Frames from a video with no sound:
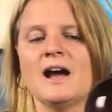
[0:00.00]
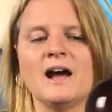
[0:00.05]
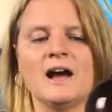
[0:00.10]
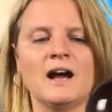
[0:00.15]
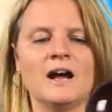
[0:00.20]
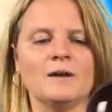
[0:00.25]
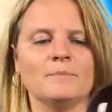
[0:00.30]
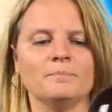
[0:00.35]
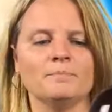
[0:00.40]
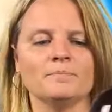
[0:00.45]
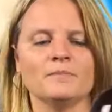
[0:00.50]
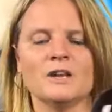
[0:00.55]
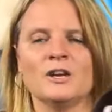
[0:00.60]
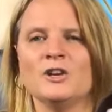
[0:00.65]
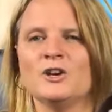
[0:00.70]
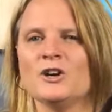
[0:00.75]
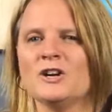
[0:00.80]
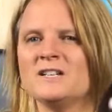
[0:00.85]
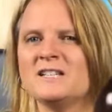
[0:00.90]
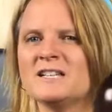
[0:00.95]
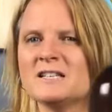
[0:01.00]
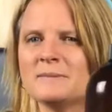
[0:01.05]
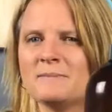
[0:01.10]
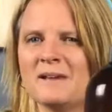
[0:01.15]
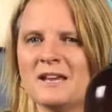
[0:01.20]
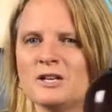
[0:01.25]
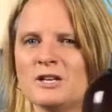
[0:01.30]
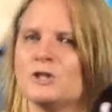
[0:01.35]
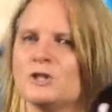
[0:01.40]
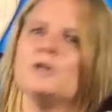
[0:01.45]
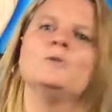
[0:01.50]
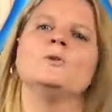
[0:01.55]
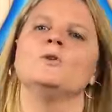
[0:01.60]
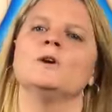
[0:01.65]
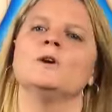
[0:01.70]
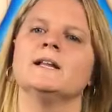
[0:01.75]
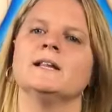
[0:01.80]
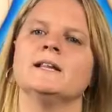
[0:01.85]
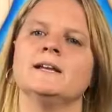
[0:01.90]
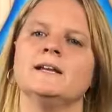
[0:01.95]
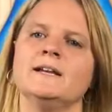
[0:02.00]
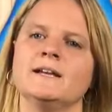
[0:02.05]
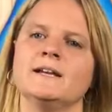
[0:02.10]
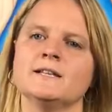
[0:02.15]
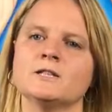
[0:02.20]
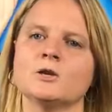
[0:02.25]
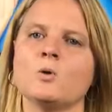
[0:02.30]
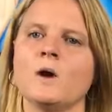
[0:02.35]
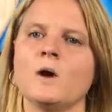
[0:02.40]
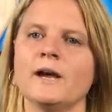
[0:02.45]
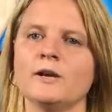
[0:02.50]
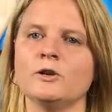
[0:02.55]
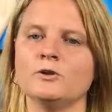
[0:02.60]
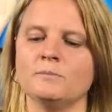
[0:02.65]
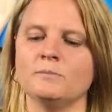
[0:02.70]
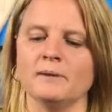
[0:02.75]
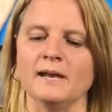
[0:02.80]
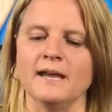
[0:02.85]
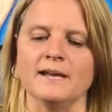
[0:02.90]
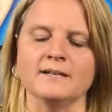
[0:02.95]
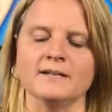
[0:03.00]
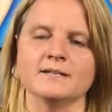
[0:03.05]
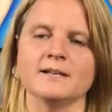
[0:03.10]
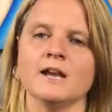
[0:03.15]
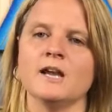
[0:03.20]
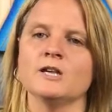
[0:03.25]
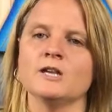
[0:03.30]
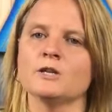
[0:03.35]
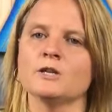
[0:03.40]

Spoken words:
You know, it doesn't make it too oily. It's quite a good blend.